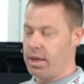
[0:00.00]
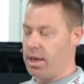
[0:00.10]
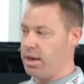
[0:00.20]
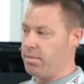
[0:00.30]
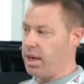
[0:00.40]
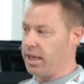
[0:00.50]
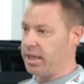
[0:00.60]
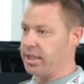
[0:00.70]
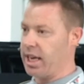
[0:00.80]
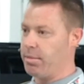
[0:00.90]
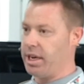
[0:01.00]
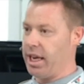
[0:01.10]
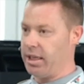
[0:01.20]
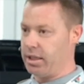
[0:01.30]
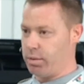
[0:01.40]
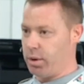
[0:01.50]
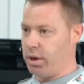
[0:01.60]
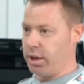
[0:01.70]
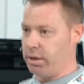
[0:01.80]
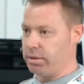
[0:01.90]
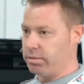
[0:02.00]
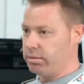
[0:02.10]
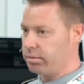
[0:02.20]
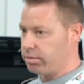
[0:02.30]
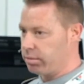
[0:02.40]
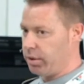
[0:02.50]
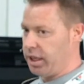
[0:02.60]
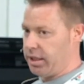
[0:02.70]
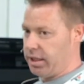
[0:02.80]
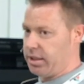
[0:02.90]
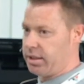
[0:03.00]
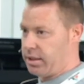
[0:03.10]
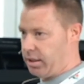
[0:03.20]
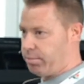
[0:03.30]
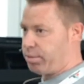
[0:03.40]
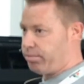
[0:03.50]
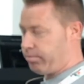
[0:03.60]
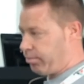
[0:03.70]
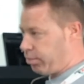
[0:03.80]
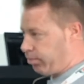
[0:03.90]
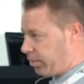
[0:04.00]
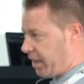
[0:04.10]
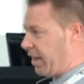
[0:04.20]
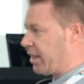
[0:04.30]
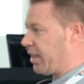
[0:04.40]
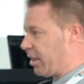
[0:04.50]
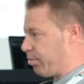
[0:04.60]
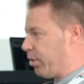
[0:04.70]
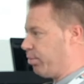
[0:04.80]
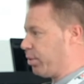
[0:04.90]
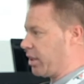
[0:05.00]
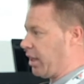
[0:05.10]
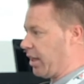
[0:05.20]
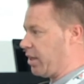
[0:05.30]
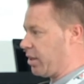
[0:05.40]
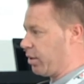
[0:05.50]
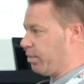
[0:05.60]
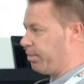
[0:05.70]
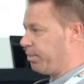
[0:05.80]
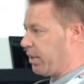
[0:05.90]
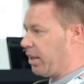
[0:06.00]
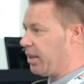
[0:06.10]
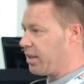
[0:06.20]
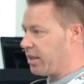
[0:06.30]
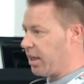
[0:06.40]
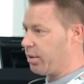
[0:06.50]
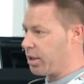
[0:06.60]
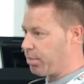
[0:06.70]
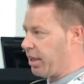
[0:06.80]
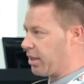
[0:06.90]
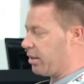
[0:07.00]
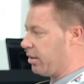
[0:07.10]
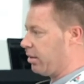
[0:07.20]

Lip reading: and contaminated the water within the tank that the pump was connected to. And this is how it spread.